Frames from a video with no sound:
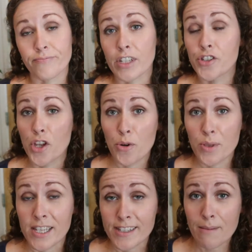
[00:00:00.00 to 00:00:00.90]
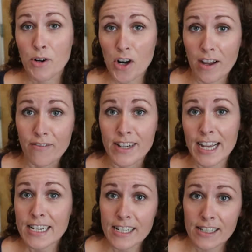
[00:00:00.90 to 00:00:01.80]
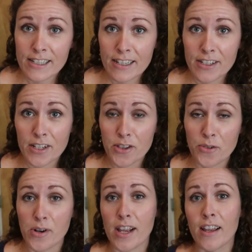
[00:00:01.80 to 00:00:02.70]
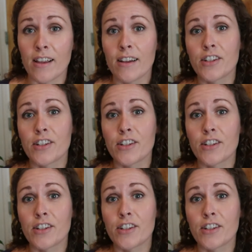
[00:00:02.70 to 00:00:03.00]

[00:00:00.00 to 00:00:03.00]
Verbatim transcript: So the summer of nineteen sixty-three,